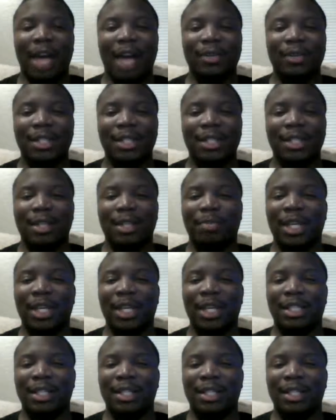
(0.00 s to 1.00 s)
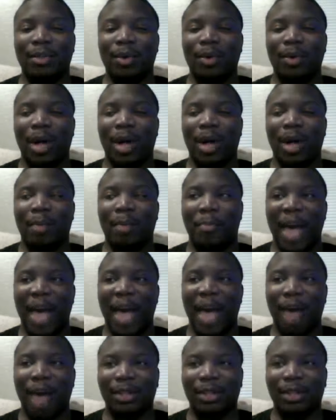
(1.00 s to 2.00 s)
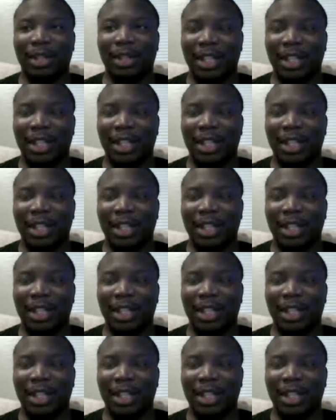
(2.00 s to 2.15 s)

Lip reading: I don't see a big deal about